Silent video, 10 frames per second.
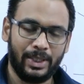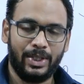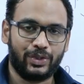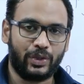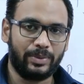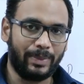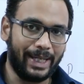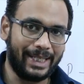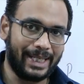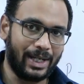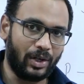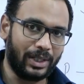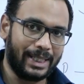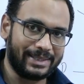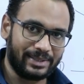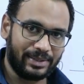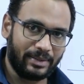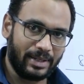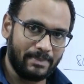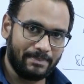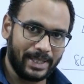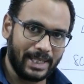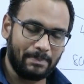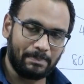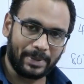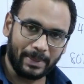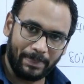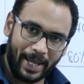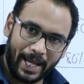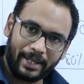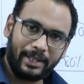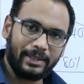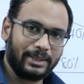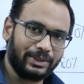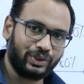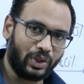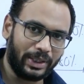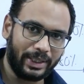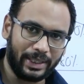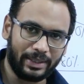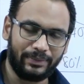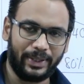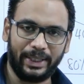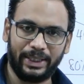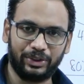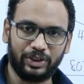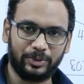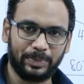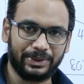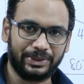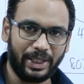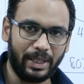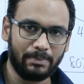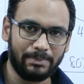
So it might not necessarily be preparing the consolidated financials per se,